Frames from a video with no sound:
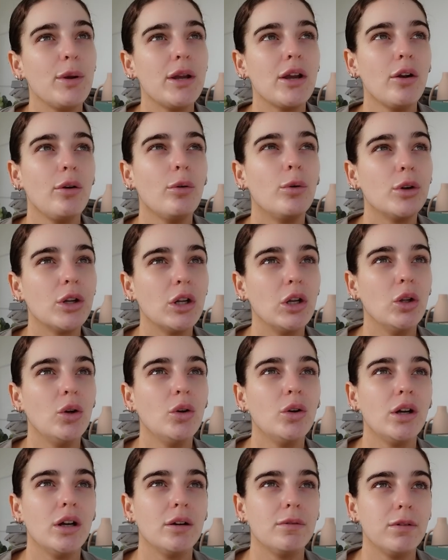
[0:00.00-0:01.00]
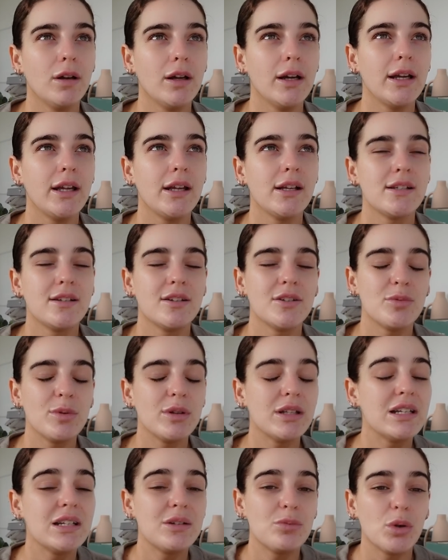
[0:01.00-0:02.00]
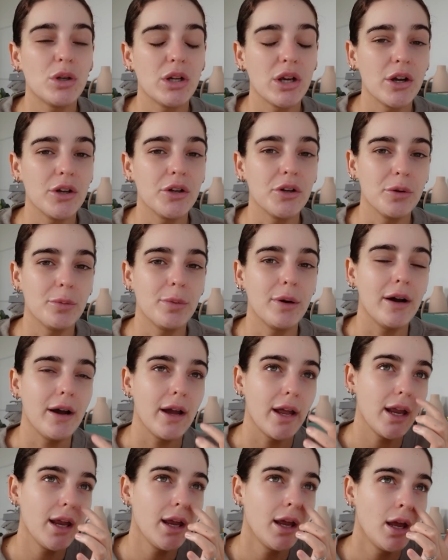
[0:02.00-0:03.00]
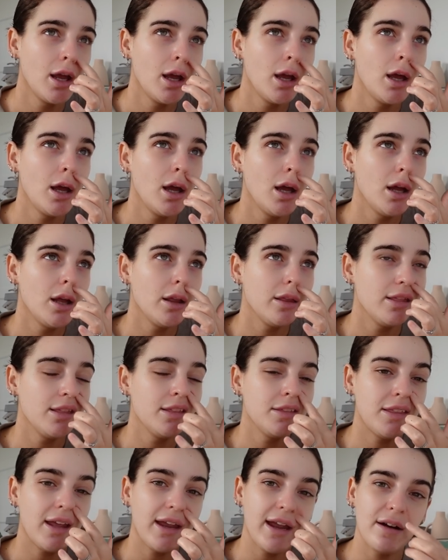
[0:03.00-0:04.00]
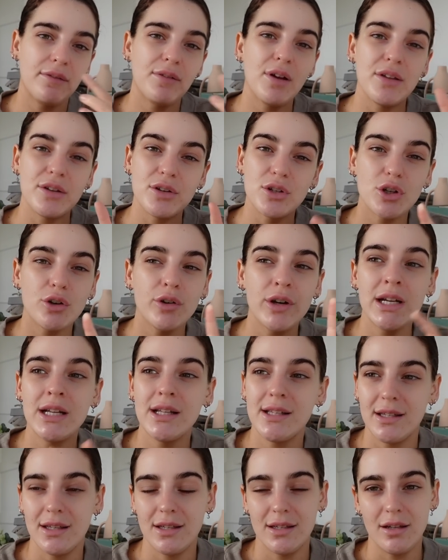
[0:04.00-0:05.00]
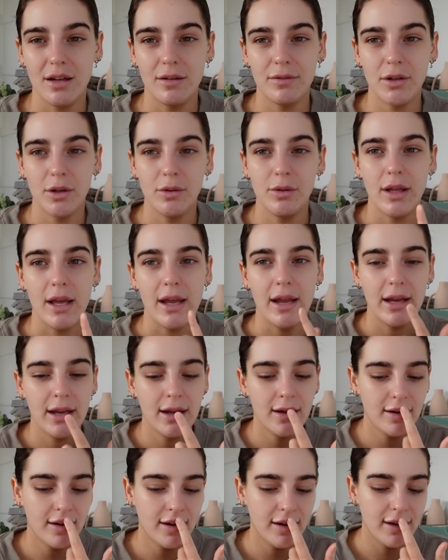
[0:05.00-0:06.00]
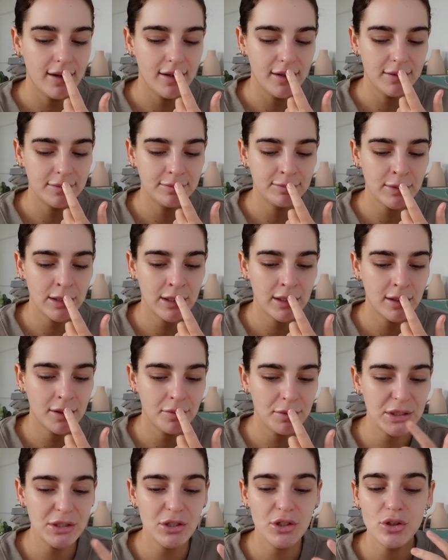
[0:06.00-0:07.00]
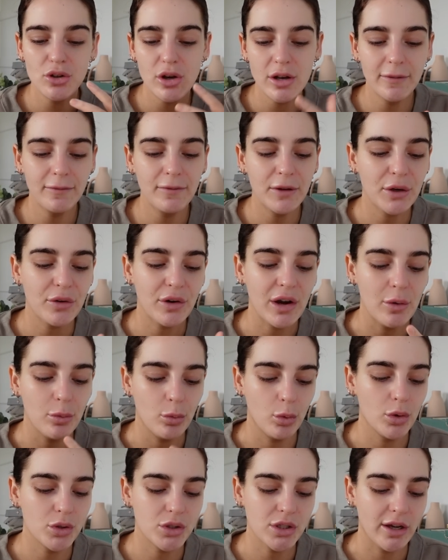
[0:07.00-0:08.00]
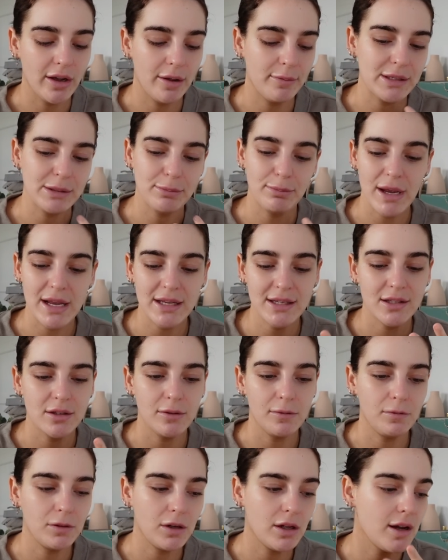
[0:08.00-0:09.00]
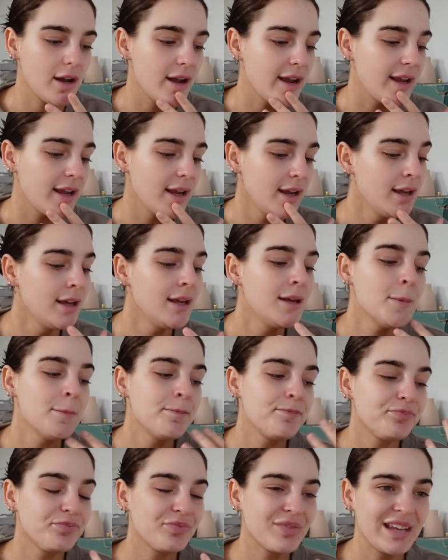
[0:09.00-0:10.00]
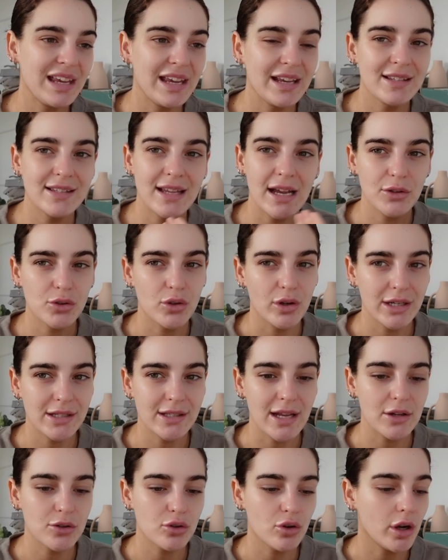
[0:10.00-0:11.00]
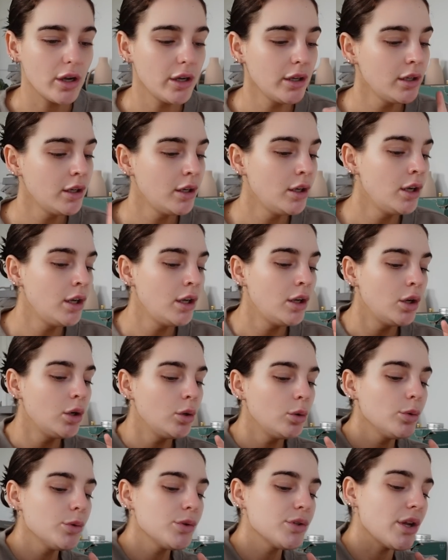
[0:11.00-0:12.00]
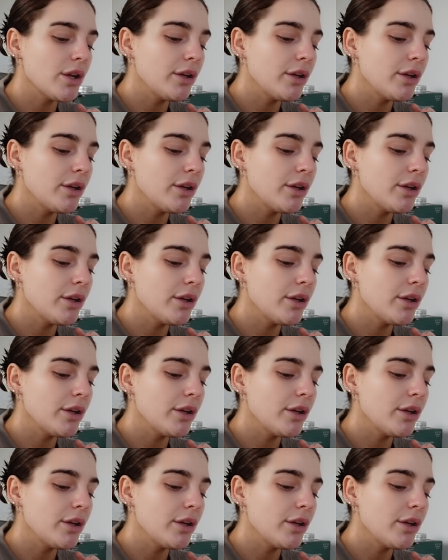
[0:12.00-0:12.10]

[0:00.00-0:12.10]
we go on a longer flight, because we did want to go to Dubai, they have like the screens and stuff, don't they? But it's just trying to figure out what time is best to fly, etc, etc. Also,